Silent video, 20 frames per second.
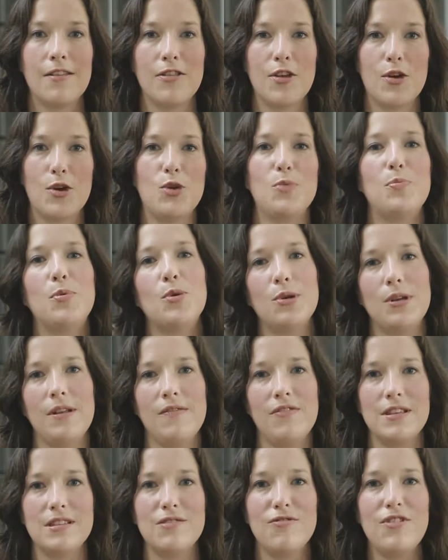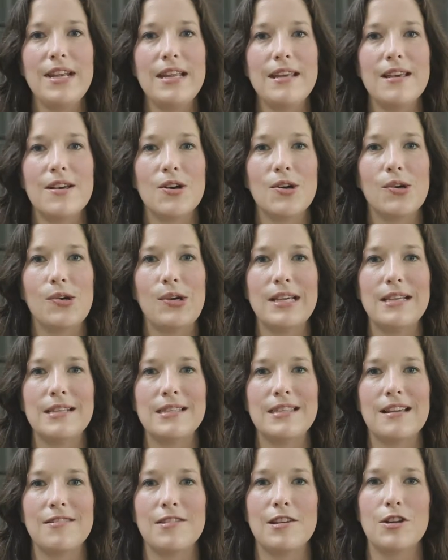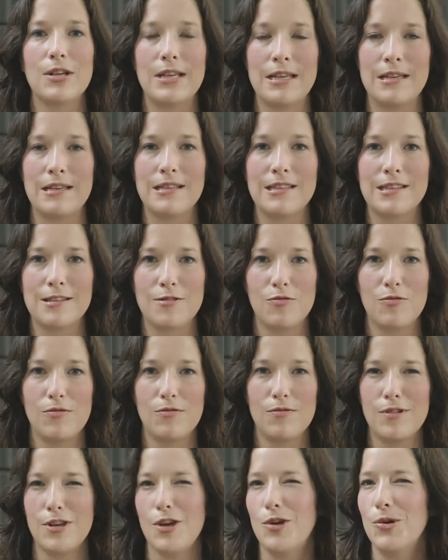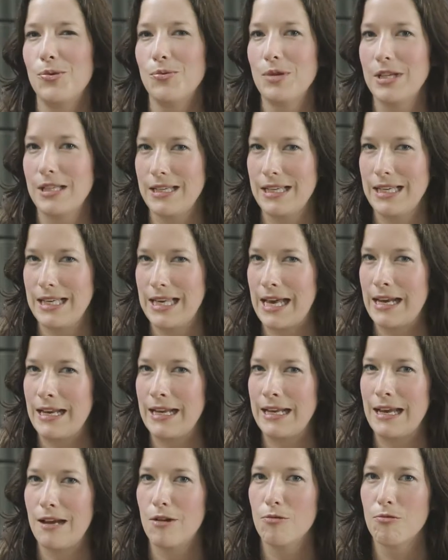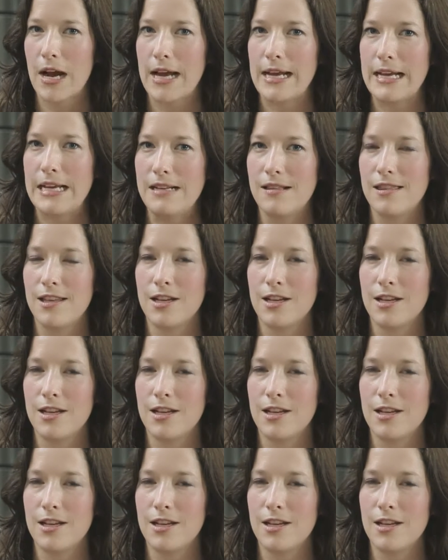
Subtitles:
the whole point of this video is that there is no really getting it right.